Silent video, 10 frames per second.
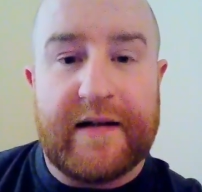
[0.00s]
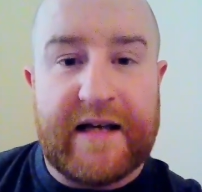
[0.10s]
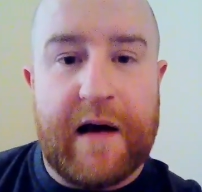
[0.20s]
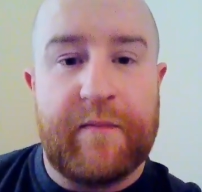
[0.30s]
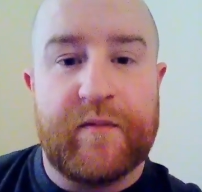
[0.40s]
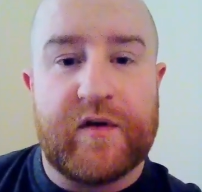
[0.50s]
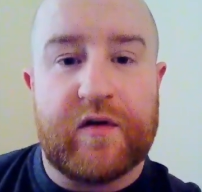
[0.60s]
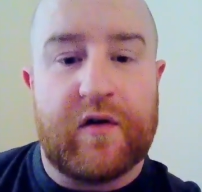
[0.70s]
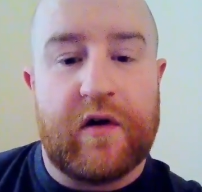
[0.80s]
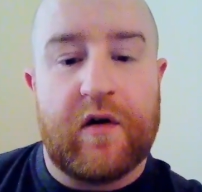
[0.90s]
attempt
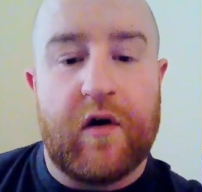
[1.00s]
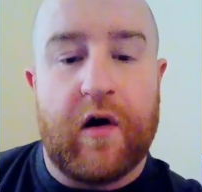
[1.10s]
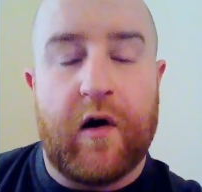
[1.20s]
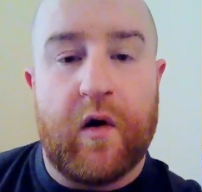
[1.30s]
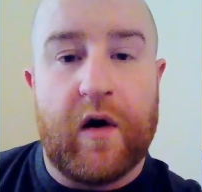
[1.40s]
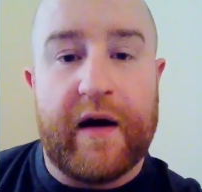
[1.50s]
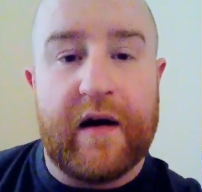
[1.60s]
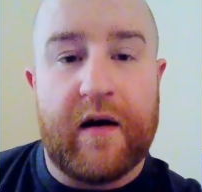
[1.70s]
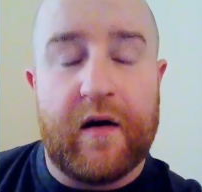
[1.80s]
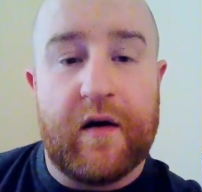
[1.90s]
or
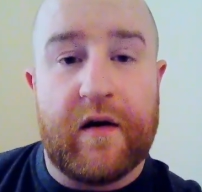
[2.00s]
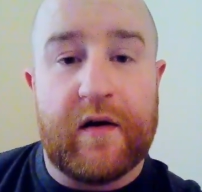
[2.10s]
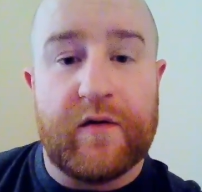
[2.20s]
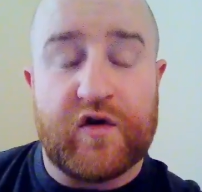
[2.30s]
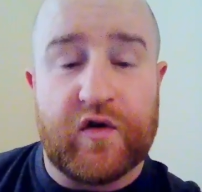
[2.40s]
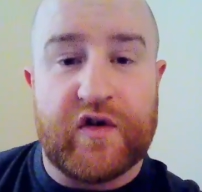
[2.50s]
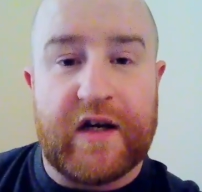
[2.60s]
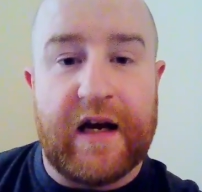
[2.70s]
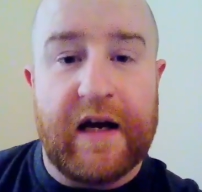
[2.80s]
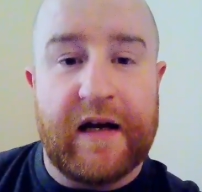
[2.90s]

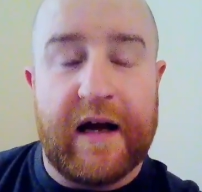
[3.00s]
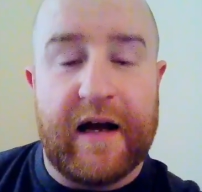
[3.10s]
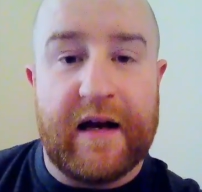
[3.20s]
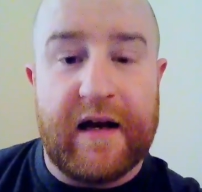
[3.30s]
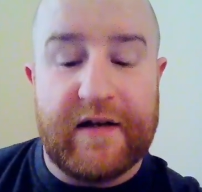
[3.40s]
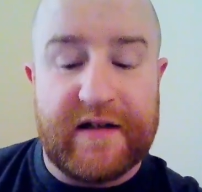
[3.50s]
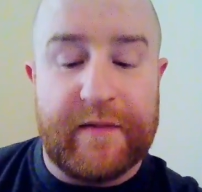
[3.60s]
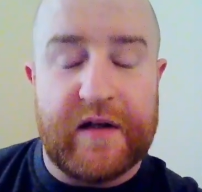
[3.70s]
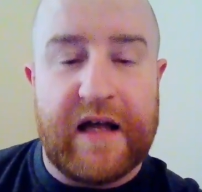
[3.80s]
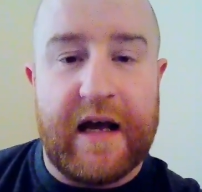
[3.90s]
succeed in
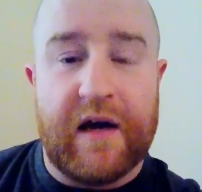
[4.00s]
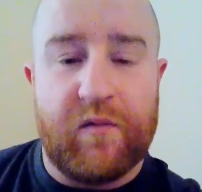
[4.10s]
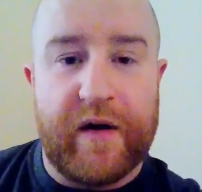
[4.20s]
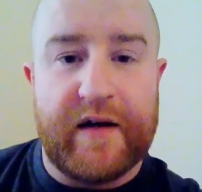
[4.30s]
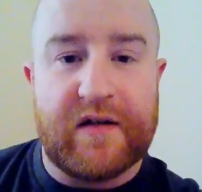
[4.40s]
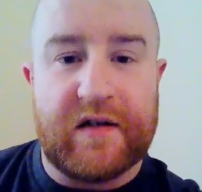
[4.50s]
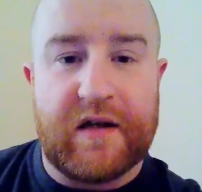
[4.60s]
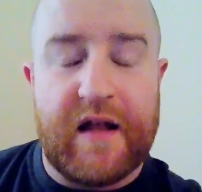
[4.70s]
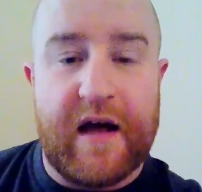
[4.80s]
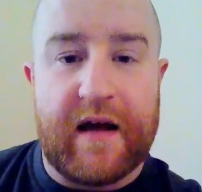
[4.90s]
intimidating witnesses
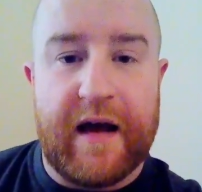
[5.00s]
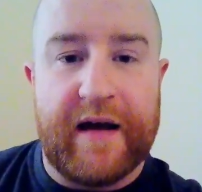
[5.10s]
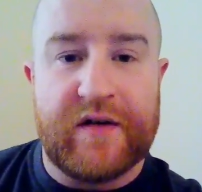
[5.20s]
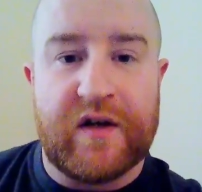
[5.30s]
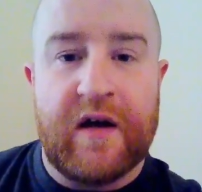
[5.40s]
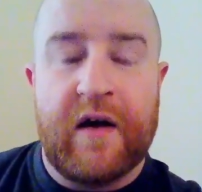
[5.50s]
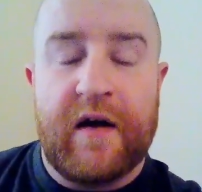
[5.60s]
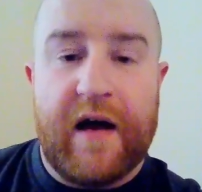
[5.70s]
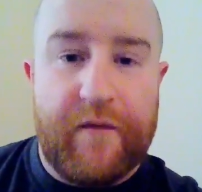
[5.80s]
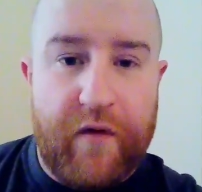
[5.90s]
in their case,
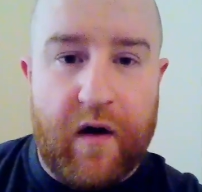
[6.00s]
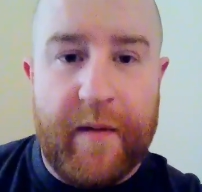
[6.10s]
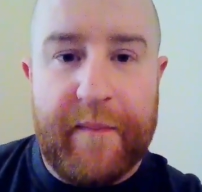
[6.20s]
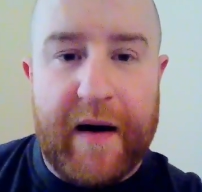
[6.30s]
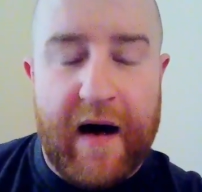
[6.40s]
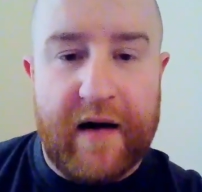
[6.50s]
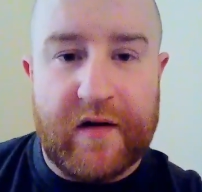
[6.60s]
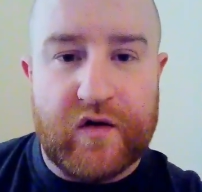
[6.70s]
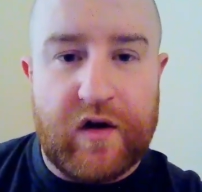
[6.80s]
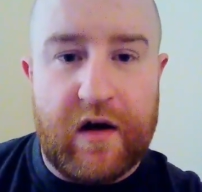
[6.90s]
former
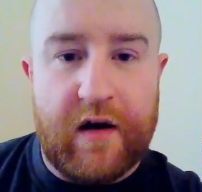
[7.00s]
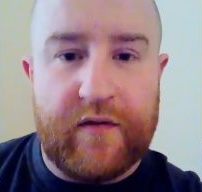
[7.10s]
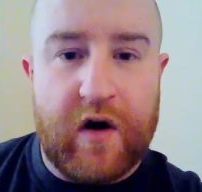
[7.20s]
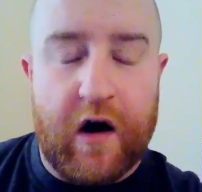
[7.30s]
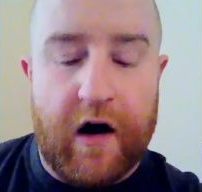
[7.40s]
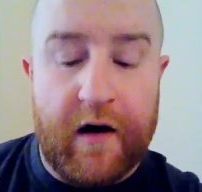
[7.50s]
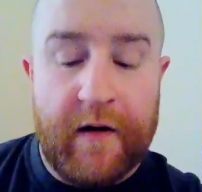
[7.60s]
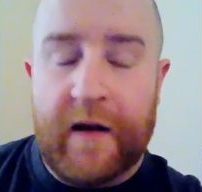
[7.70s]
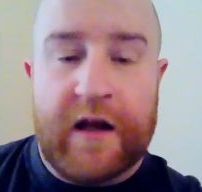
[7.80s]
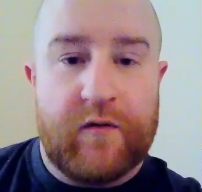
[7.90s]
partners that have got
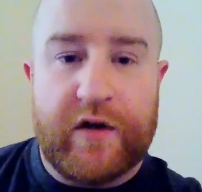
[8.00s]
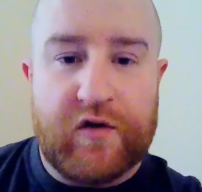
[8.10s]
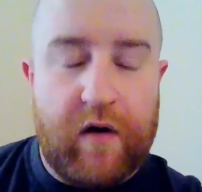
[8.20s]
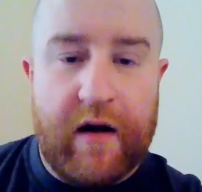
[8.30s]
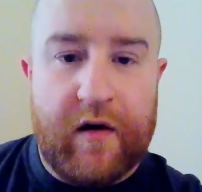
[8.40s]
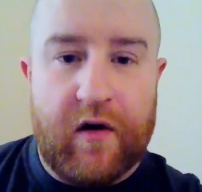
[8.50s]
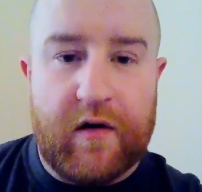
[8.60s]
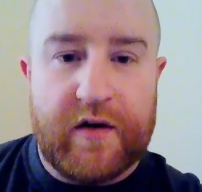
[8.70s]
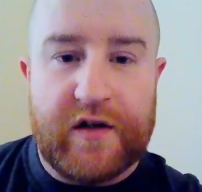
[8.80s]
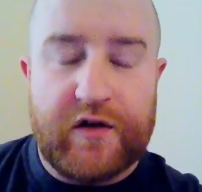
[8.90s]
restraining
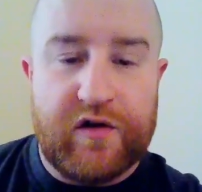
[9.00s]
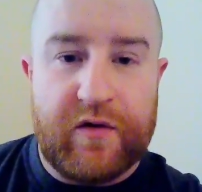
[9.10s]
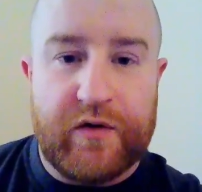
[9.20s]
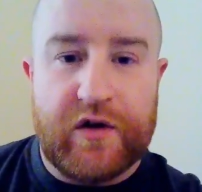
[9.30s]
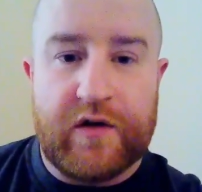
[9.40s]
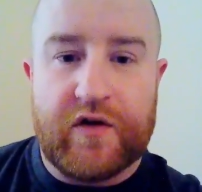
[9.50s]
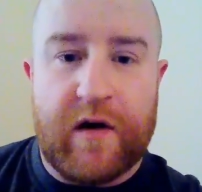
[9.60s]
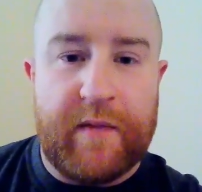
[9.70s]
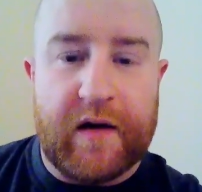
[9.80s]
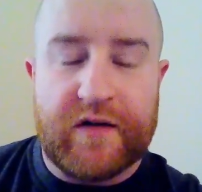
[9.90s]
orders, injunctions,
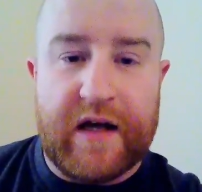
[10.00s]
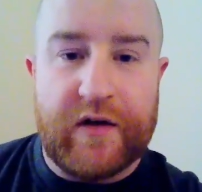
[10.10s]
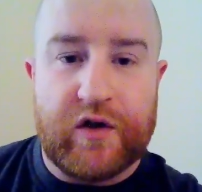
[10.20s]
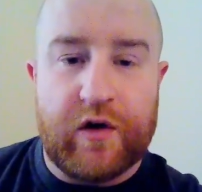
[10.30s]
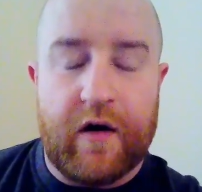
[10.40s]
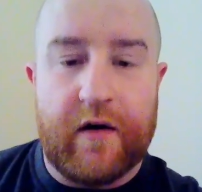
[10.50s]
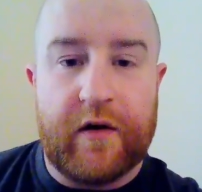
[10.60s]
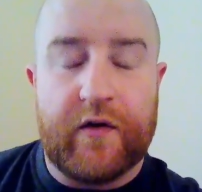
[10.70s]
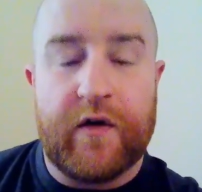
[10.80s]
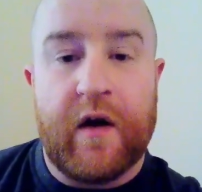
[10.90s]
non-molestation
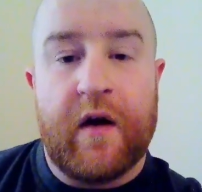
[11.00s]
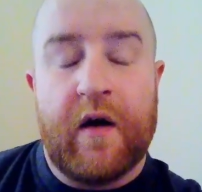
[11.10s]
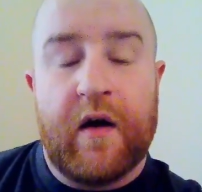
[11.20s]
orders,